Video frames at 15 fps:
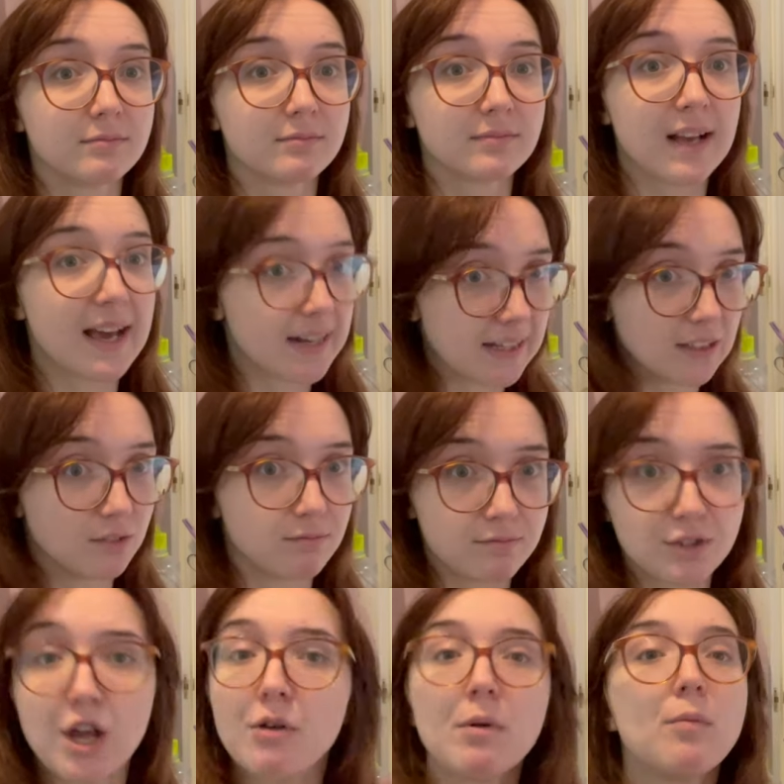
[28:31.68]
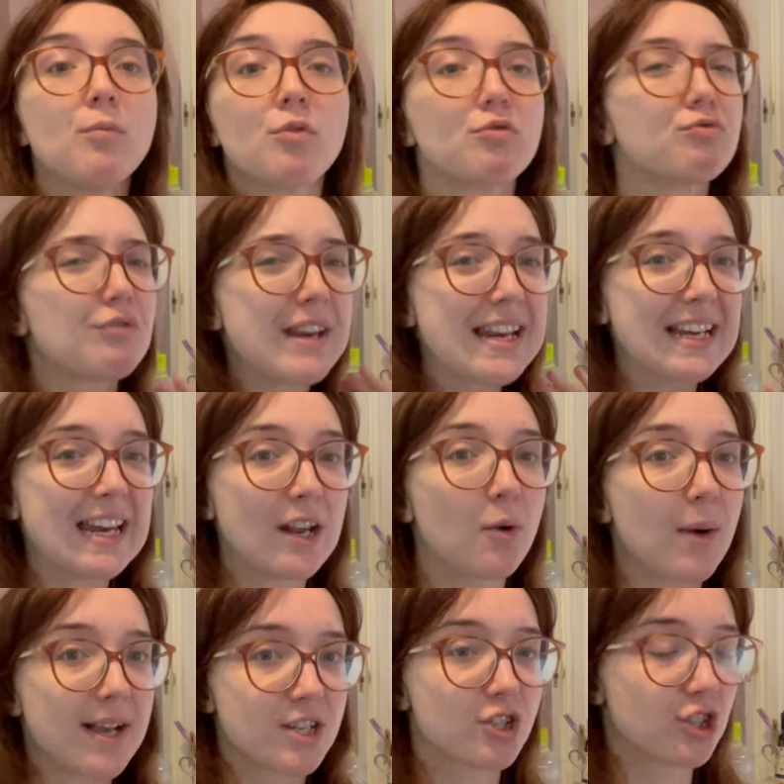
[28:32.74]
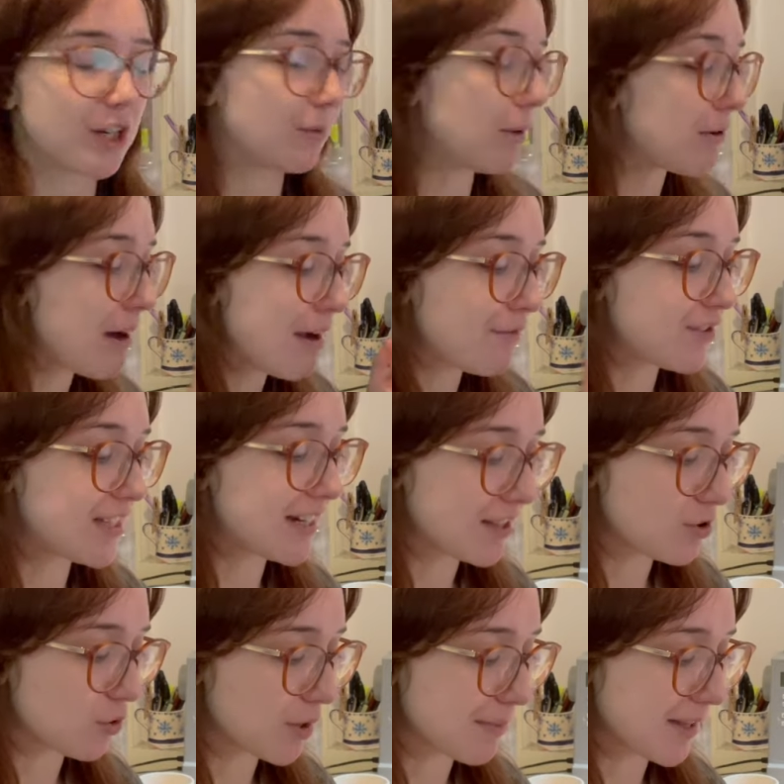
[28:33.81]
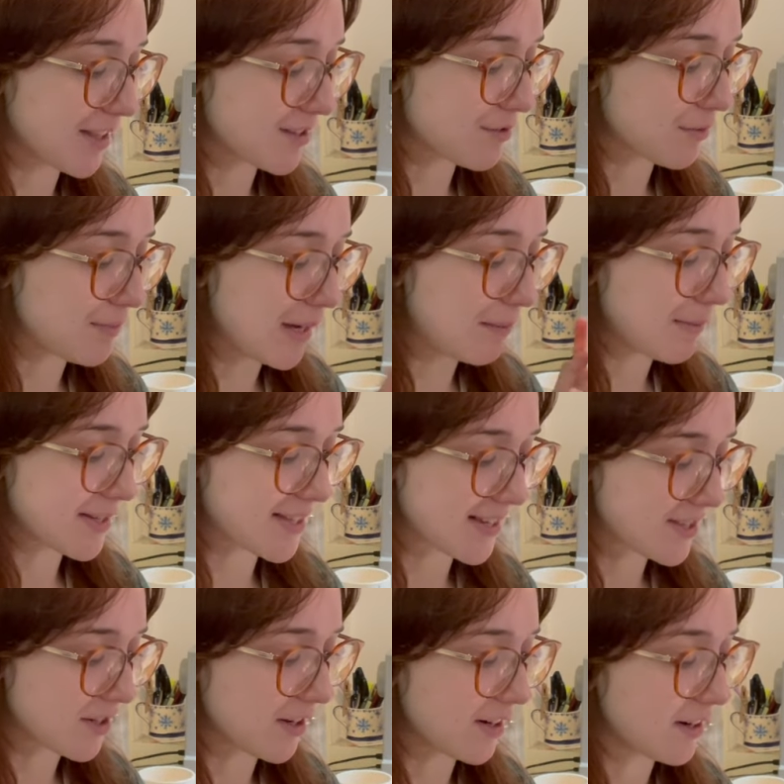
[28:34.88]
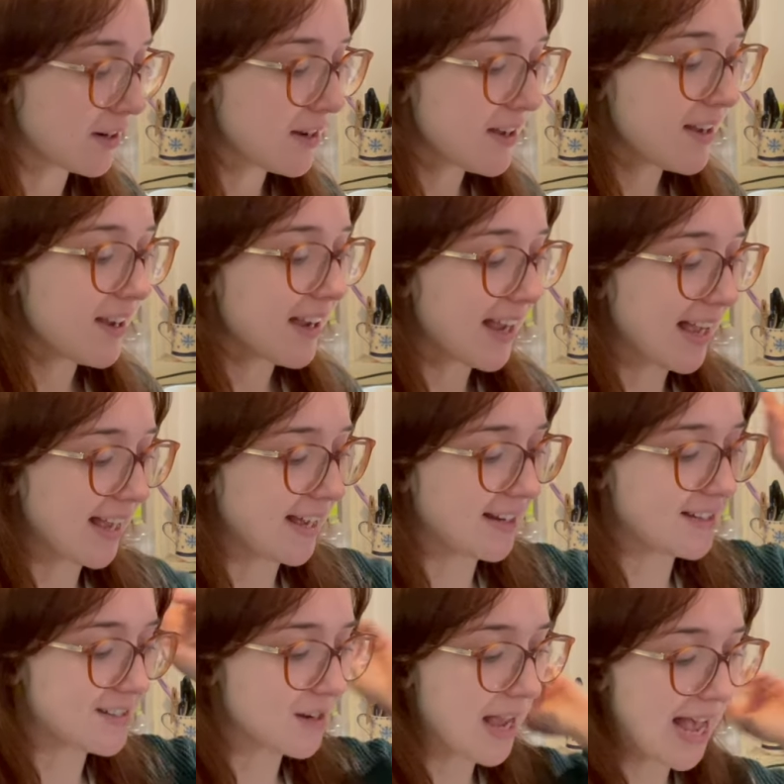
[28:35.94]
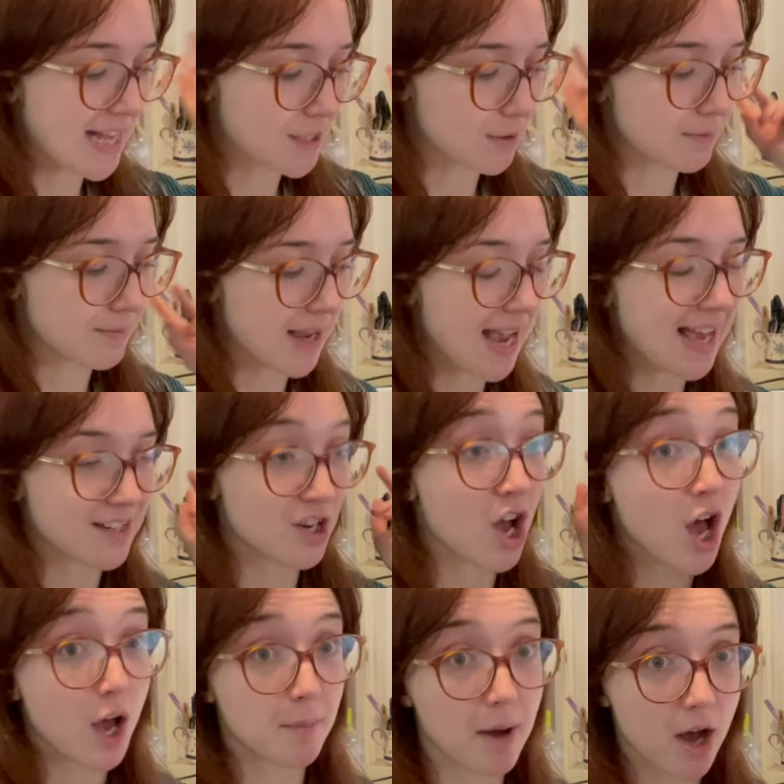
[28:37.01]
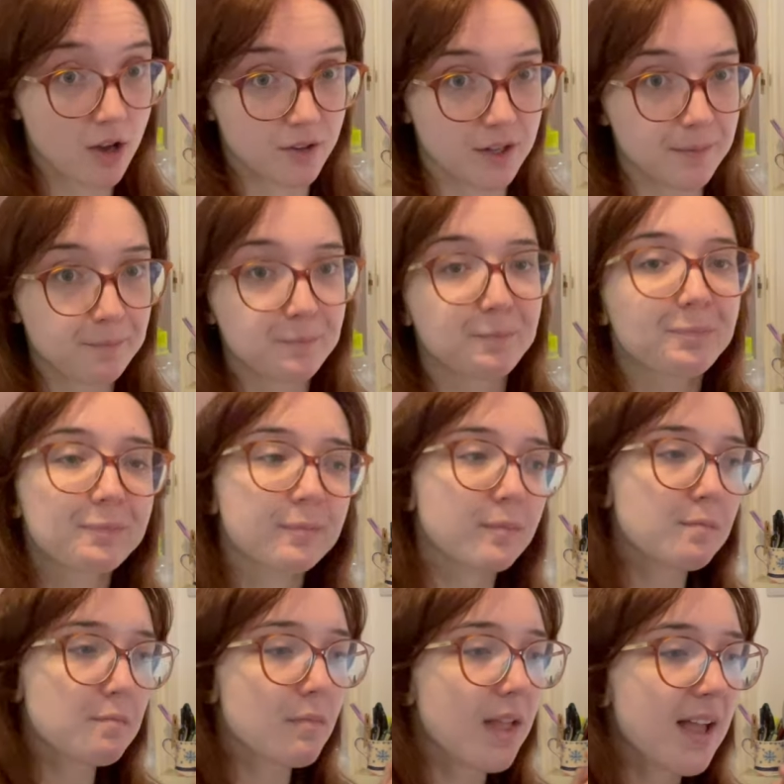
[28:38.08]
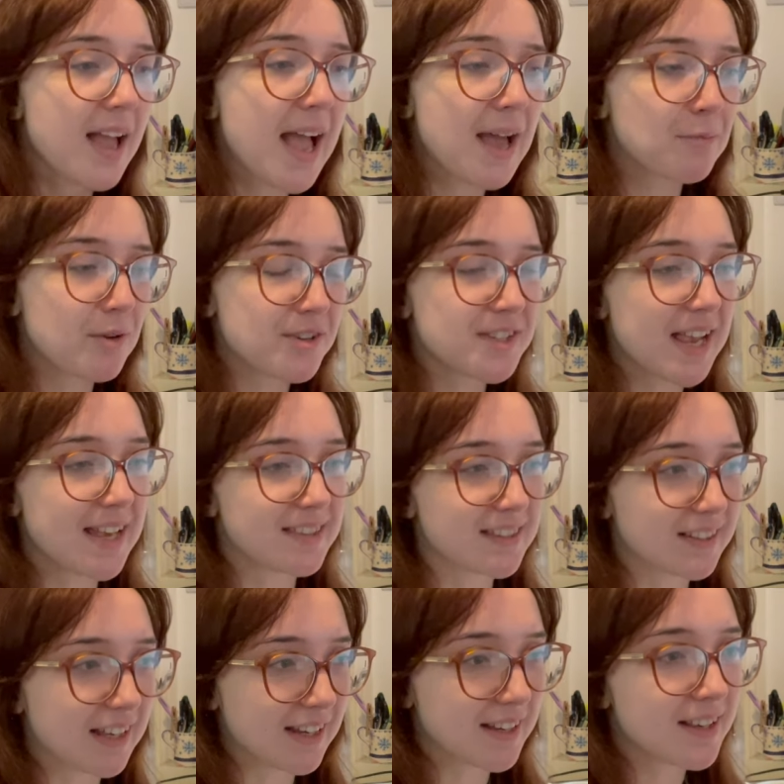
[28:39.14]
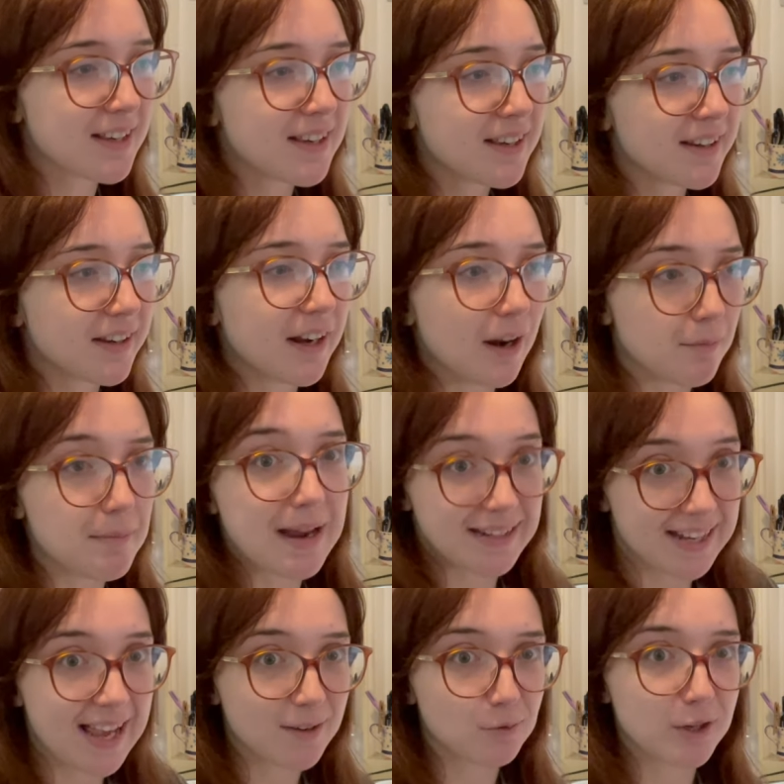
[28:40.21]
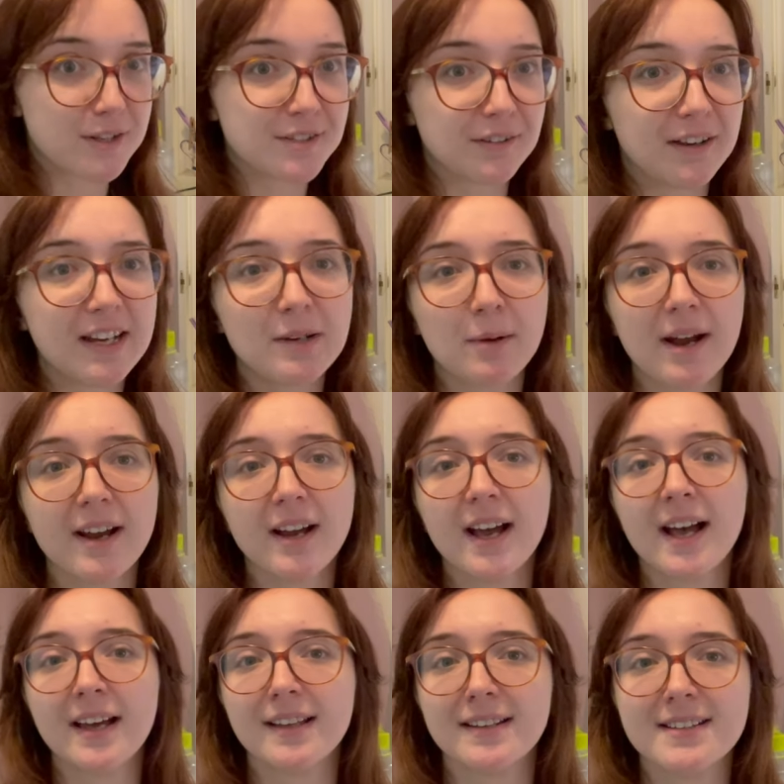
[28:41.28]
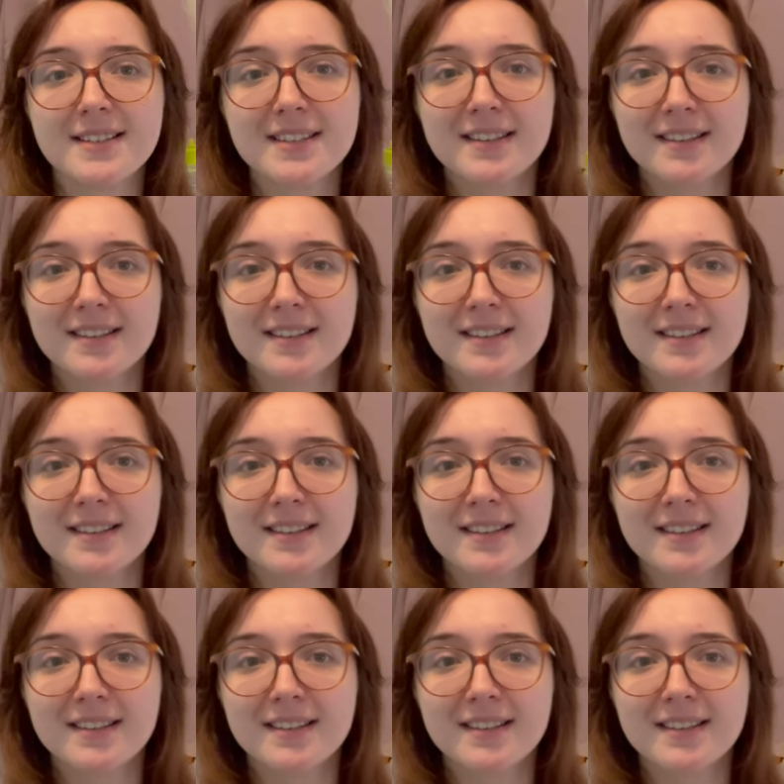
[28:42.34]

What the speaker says: And it, no one will really question it. We were out for dinner talking about this with me and my sister and Adam and her partner. And we were saying that, like, you know, men can wear a suit anywhere, and